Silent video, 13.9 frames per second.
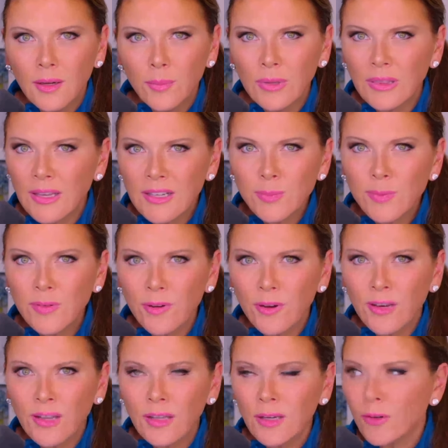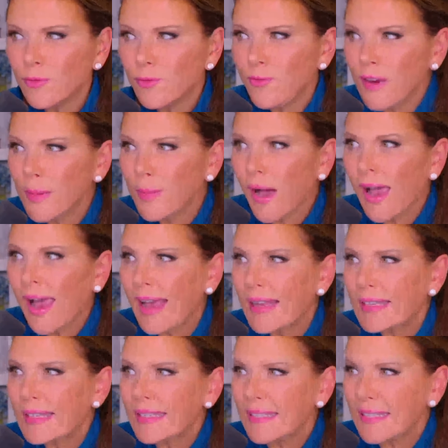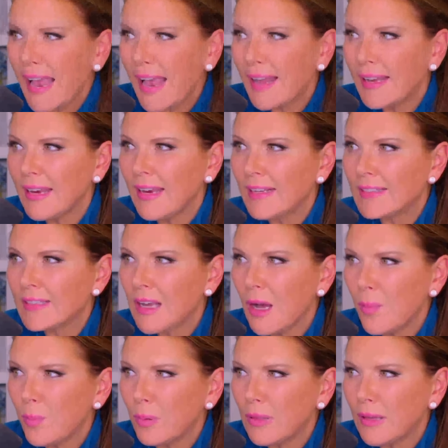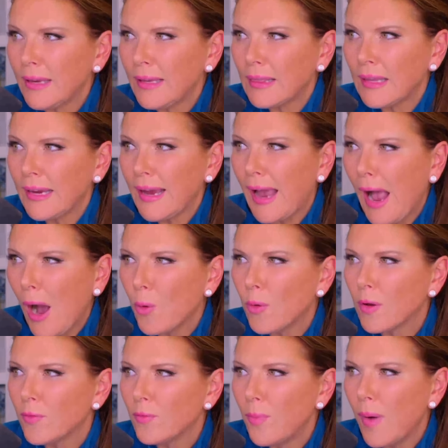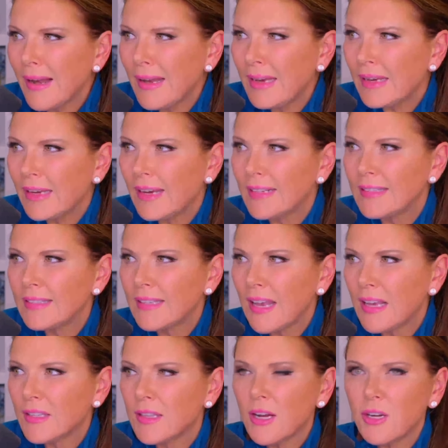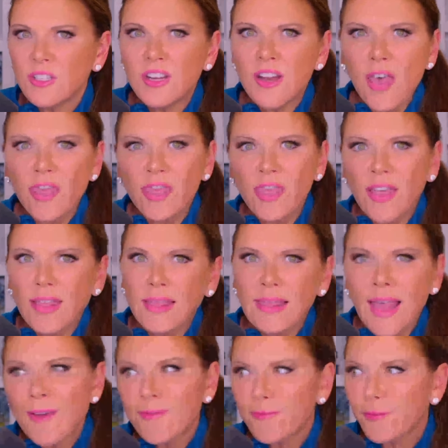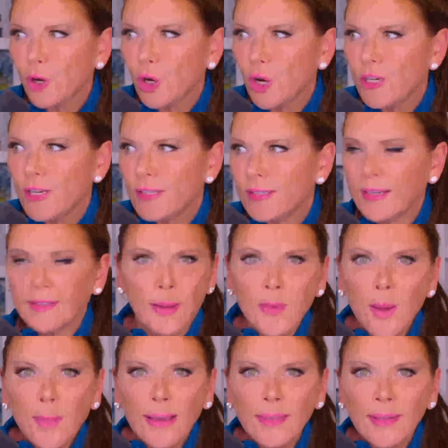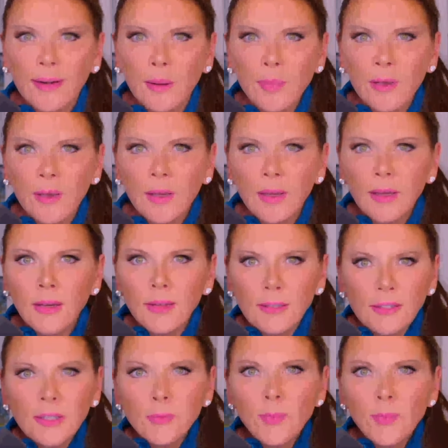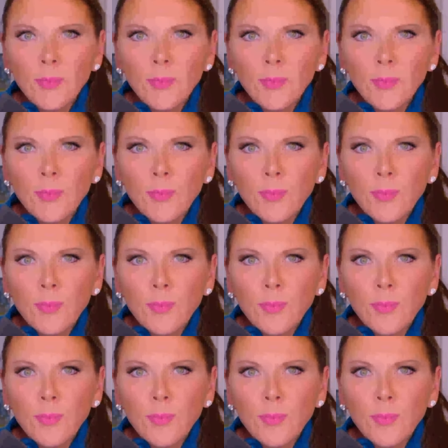But let's be very clear FEMA has said it's completely out of money. It says there's nothing left, for goodness sakes. I'm not making that up. This is Mayorkas.